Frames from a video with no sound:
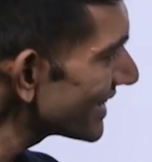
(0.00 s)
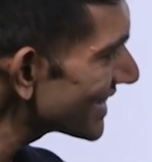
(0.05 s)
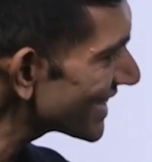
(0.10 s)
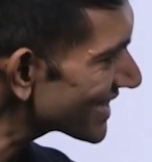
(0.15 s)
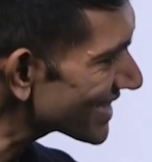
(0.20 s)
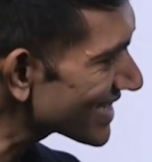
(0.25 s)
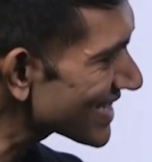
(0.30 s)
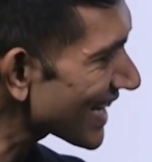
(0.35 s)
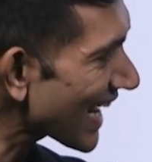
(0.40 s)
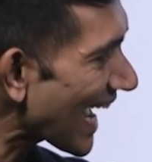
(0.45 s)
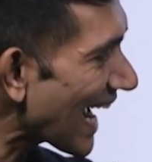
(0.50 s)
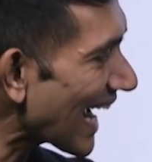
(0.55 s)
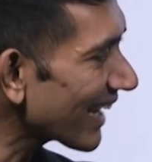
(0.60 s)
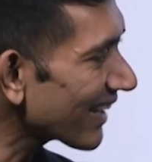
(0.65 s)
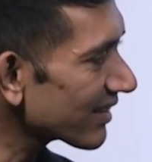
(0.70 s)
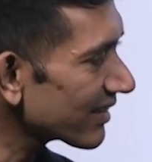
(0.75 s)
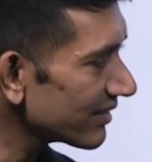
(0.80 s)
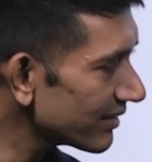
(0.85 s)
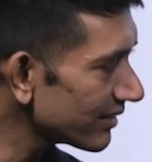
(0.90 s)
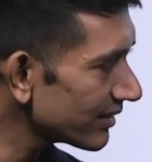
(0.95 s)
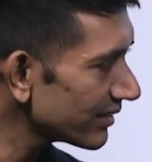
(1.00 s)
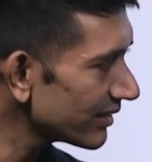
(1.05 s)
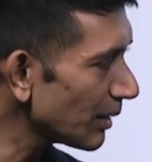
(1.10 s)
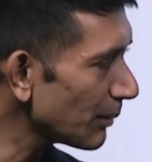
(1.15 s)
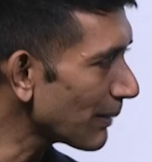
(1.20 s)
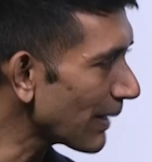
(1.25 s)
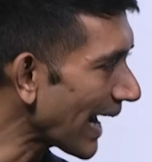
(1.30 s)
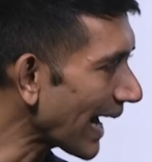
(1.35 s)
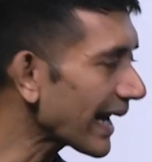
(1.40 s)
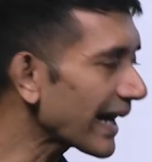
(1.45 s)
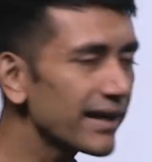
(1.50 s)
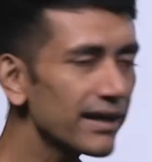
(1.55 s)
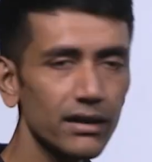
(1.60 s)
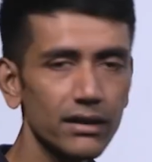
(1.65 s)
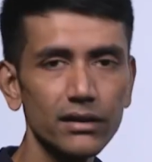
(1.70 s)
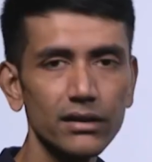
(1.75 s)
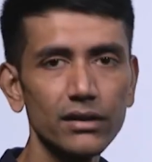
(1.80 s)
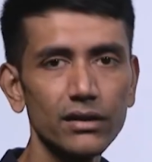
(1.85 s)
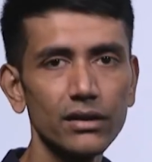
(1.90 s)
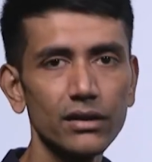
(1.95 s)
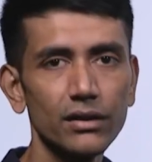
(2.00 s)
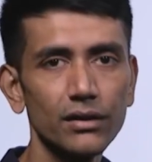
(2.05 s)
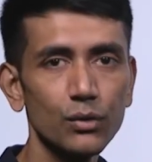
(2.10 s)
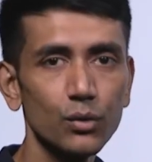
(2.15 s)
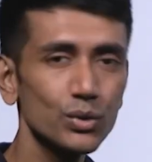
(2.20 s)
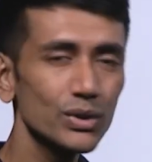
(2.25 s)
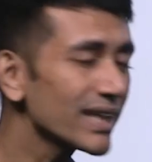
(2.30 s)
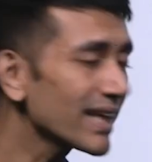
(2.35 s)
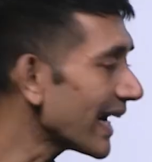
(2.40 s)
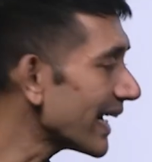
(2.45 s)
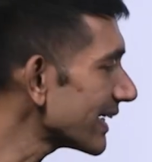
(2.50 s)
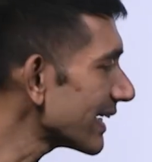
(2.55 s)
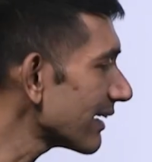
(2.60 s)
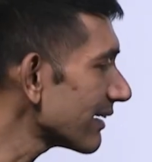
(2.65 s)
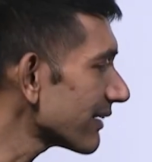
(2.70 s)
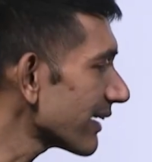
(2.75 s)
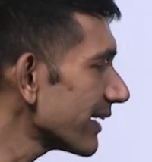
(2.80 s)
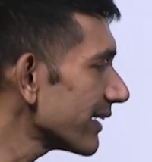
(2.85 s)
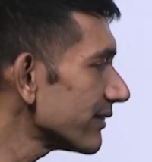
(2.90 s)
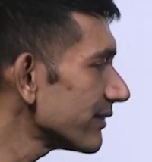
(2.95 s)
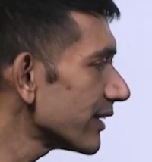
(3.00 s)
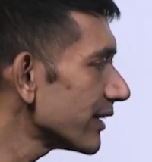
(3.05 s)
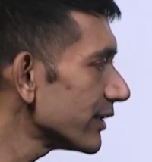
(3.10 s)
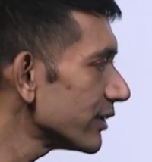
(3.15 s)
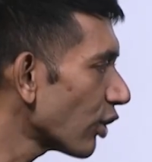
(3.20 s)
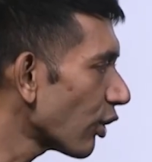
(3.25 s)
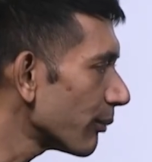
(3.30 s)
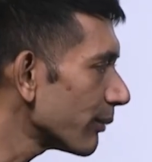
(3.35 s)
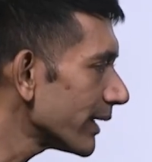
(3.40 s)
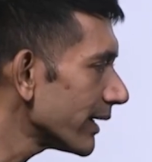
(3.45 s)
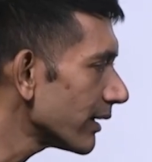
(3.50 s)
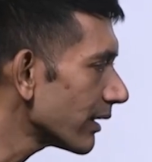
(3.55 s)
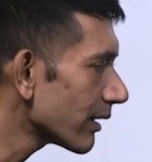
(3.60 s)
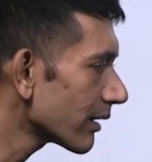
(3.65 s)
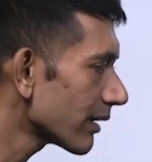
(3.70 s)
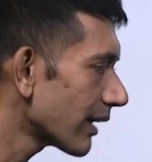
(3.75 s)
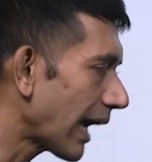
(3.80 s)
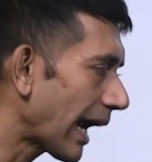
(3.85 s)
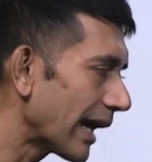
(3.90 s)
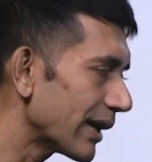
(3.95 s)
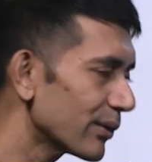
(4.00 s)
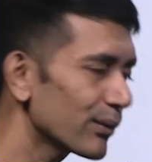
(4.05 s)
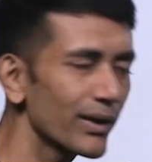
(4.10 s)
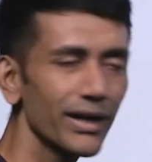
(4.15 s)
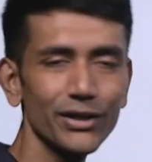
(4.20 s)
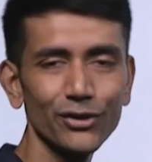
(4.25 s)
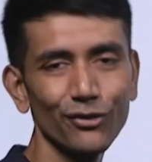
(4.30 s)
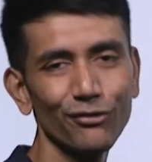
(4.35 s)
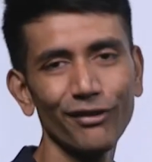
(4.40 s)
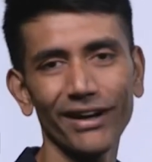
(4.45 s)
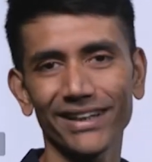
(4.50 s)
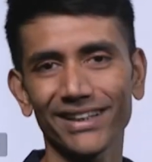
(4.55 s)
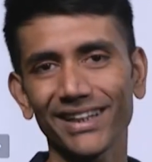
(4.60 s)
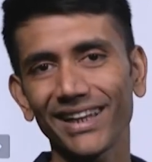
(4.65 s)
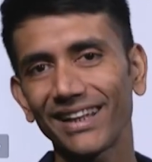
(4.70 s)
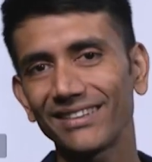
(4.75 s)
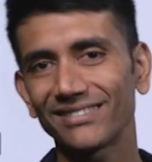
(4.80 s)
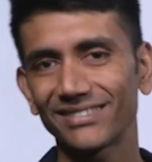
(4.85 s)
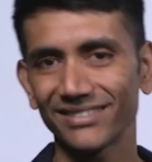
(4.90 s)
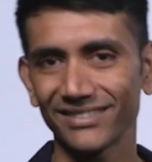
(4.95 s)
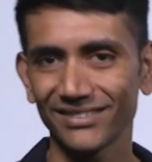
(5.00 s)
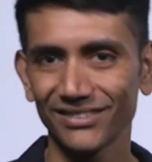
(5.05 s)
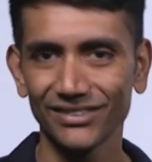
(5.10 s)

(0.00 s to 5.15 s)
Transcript: Just drag the bracket to the right hand side in the denominator and you get your final answer.